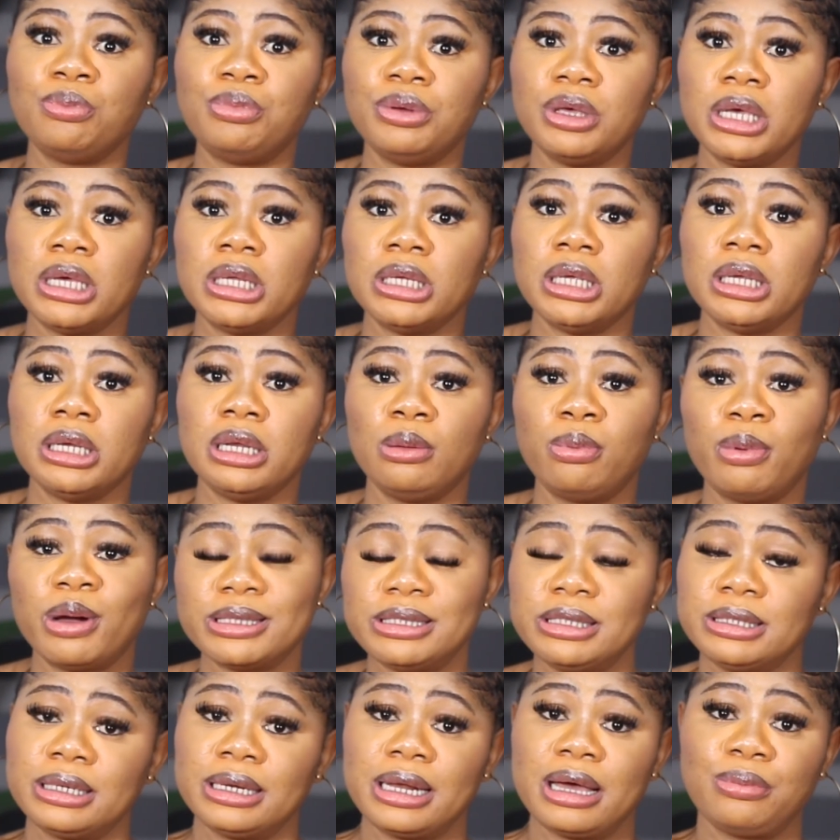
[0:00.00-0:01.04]
being in a
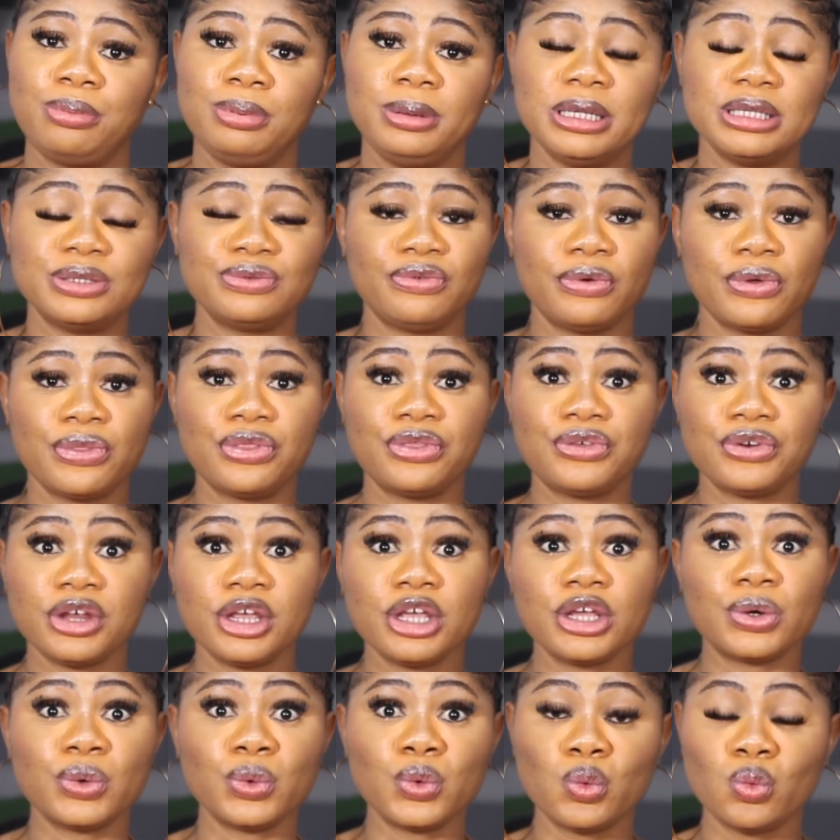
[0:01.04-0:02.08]
particular place for
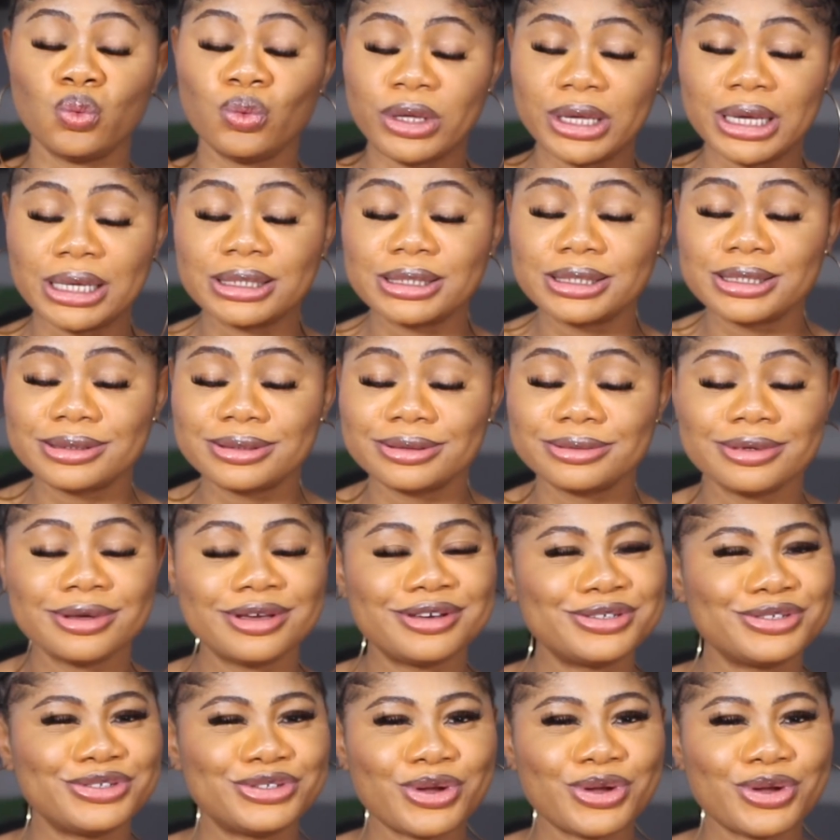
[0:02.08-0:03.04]
3 good weeks.